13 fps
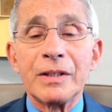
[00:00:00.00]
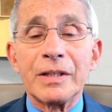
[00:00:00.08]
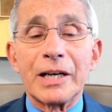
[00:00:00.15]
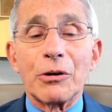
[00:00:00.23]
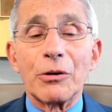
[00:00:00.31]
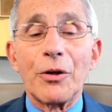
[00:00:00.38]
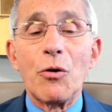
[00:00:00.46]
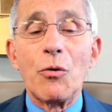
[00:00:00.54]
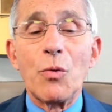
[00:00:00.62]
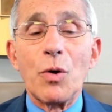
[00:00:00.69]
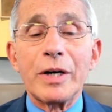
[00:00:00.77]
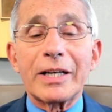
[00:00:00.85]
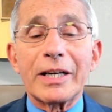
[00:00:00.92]
And although
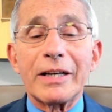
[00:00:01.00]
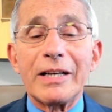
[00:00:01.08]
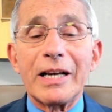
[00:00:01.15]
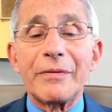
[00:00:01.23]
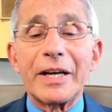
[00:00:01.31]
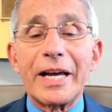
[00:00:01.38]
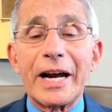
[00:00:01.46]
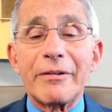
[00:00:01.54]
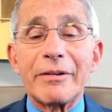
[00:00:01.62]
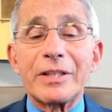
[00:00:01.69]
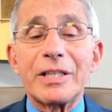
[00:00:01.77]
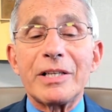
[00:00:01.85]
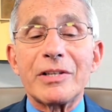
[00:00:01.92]
one can never
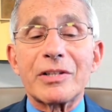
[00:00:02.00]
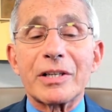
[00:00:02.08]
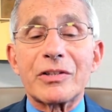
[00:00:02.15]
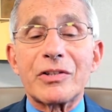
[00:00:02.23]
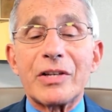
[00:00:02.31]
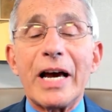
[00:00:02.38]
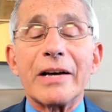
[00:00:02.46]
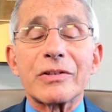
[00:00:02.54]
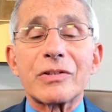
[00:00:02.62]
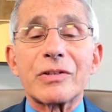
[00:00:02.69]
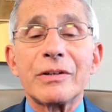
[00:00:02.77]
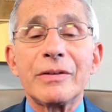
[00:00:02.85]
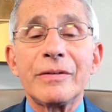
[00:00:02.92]
guarantee success